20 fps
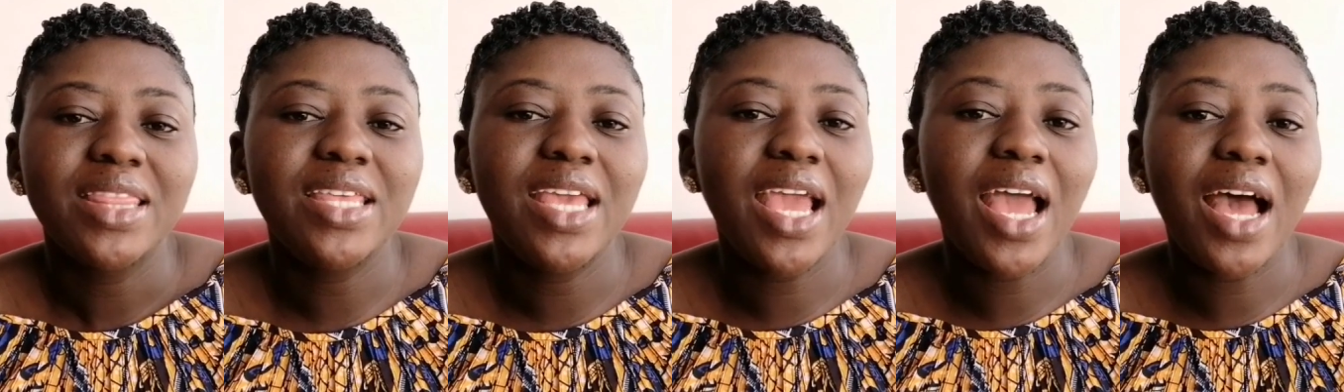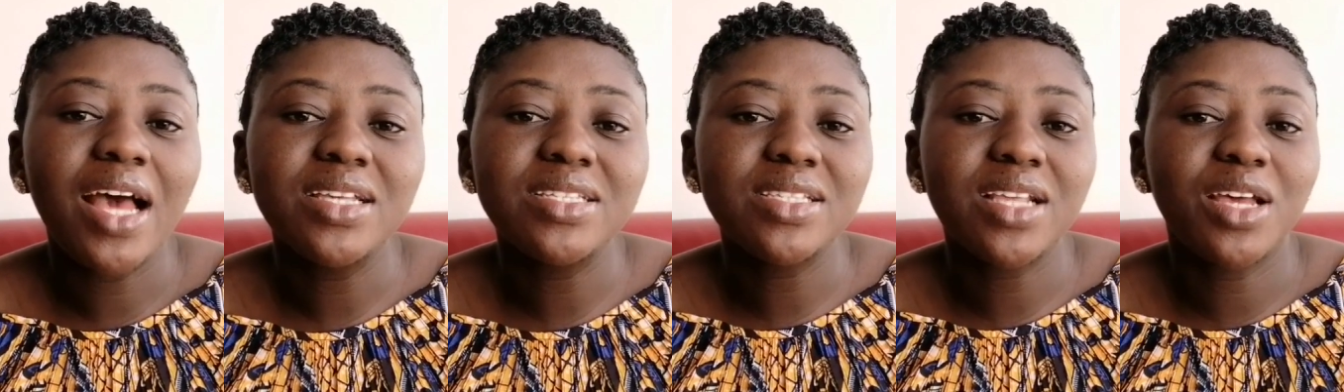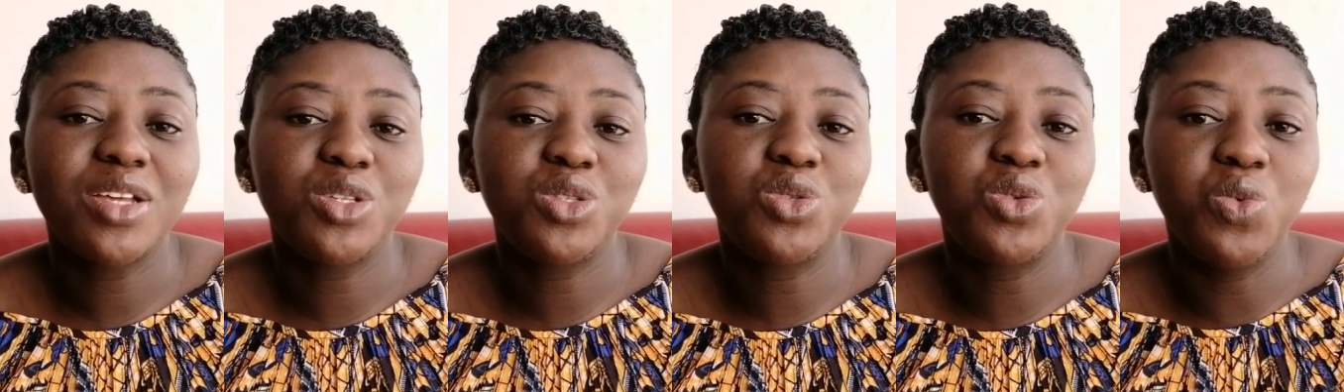They
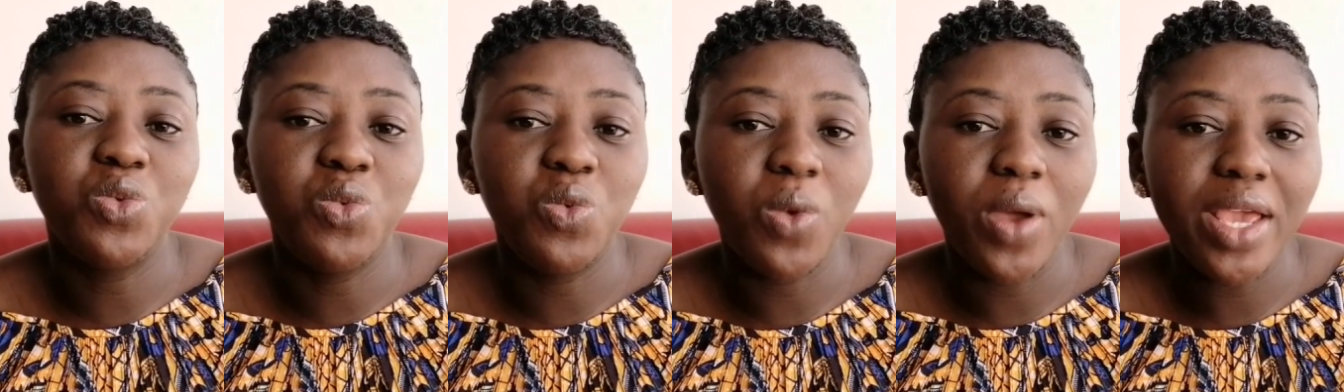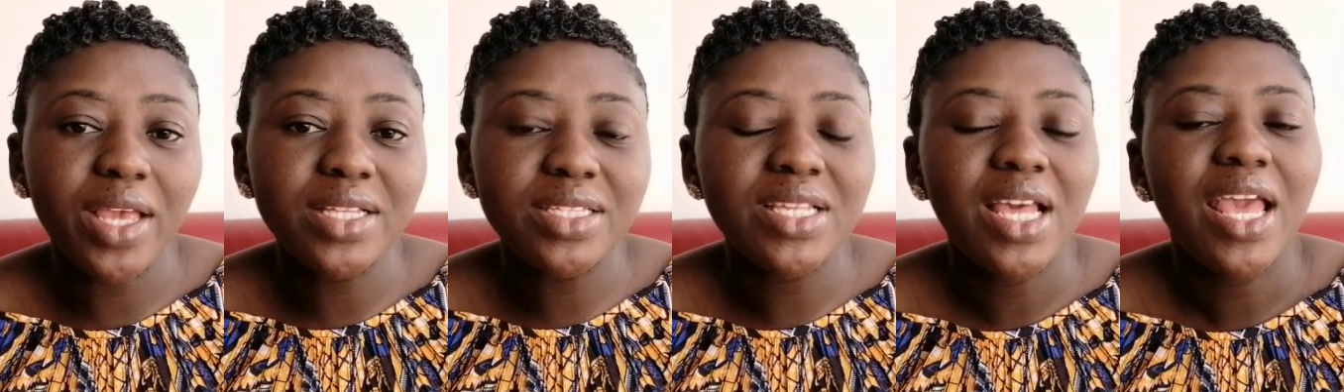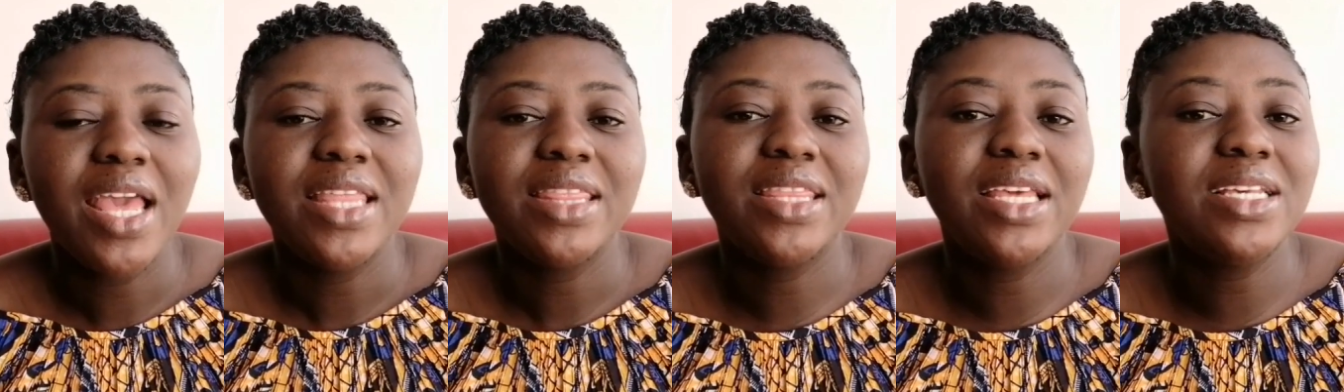ask us to wait,
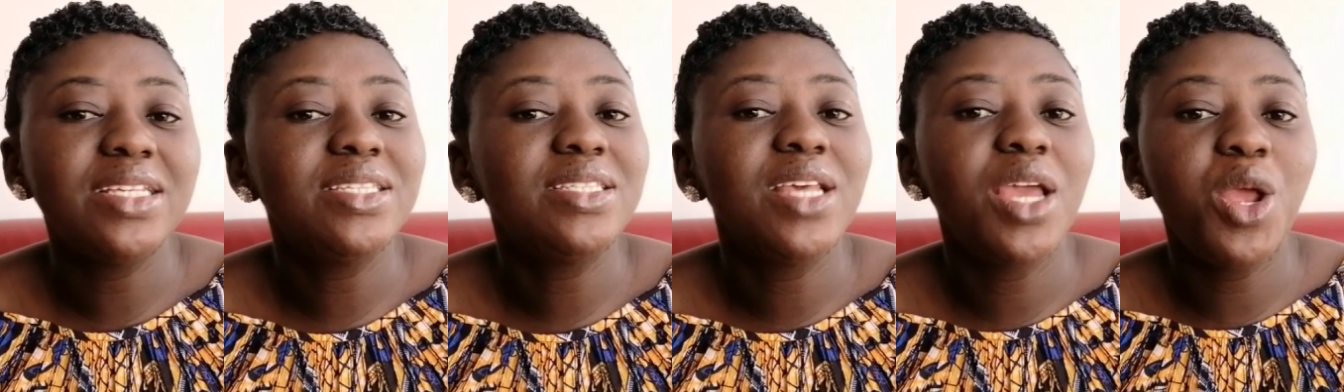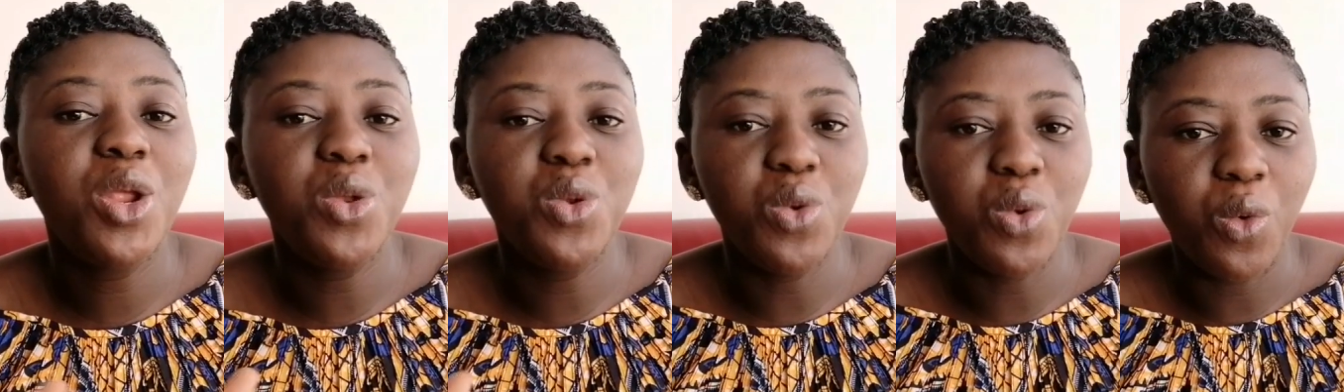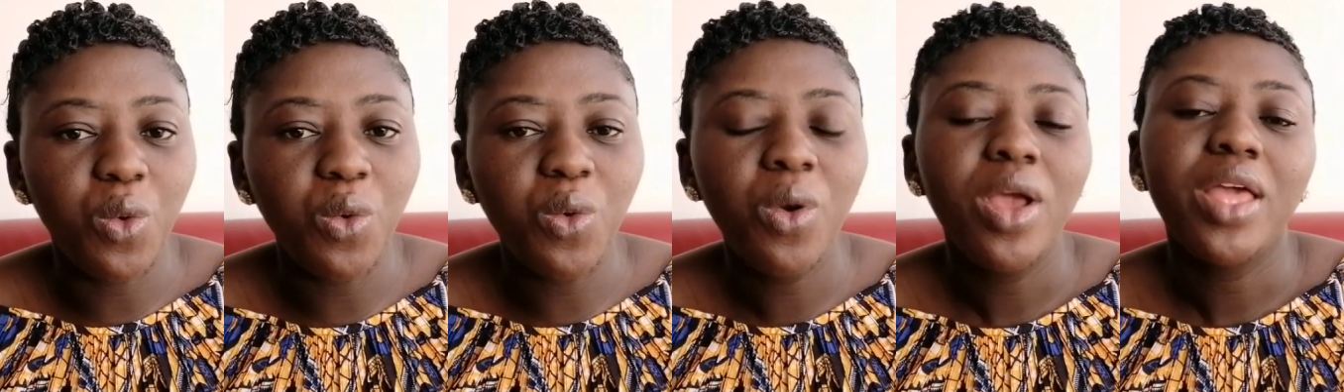they say
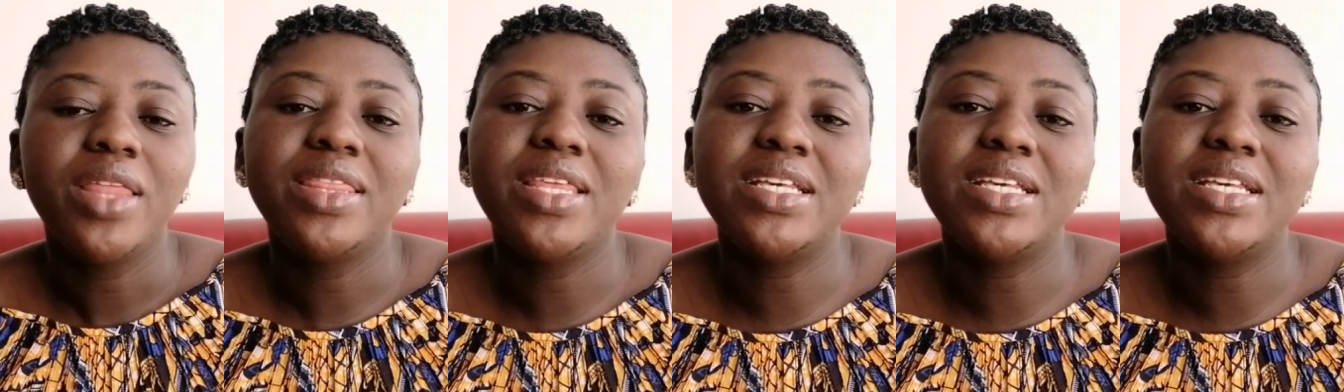no,